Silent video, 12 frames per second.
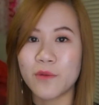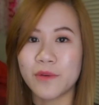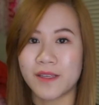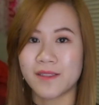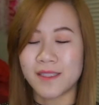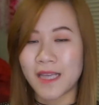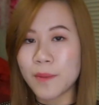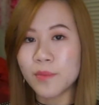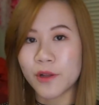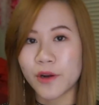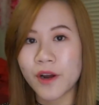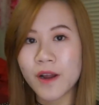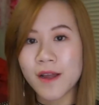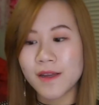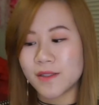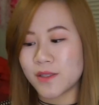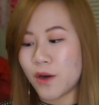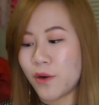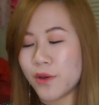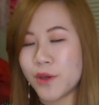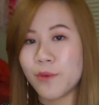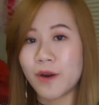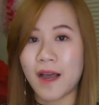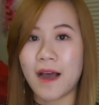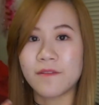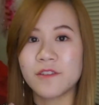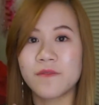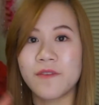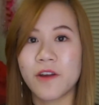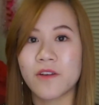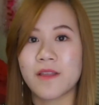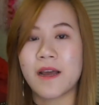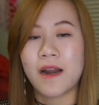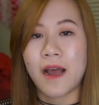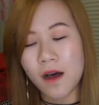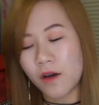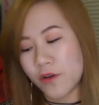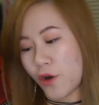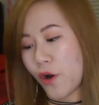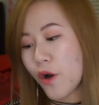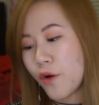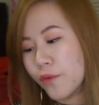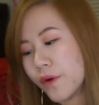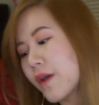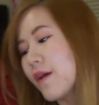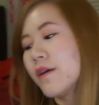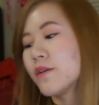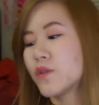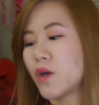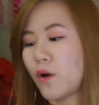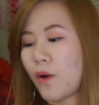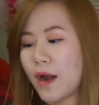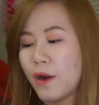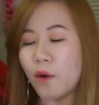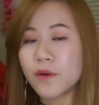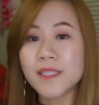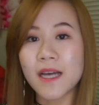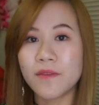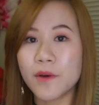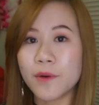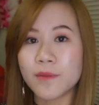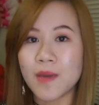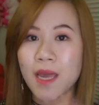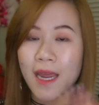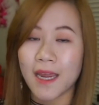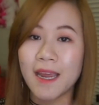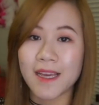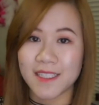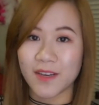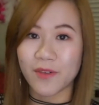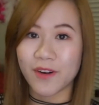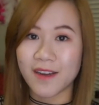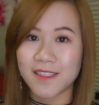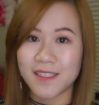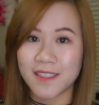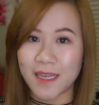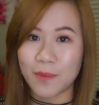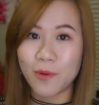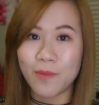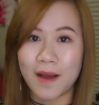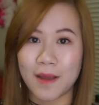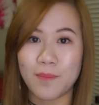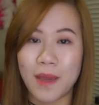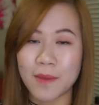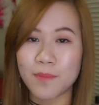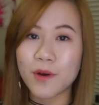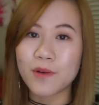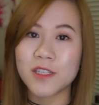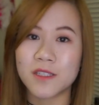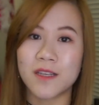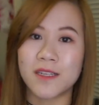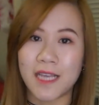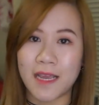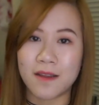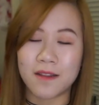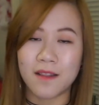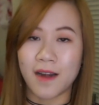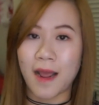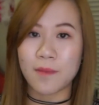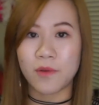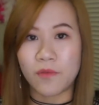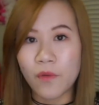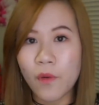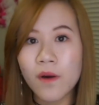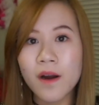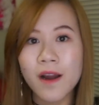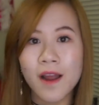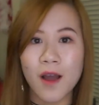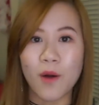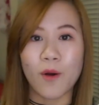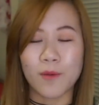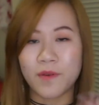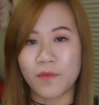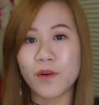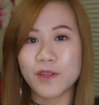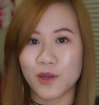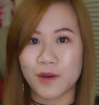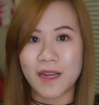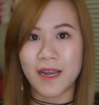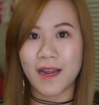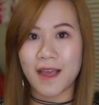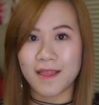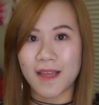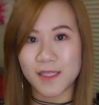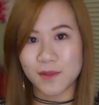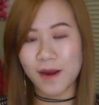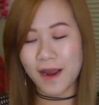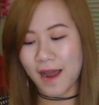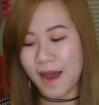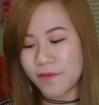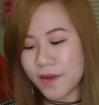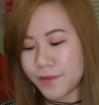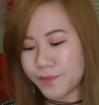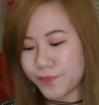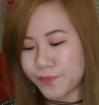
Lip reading: a stapler, so you would have to figure that out on your own. So I always have it with me in case I forget to staple my papers the night before or before turning it in. That's why I have it.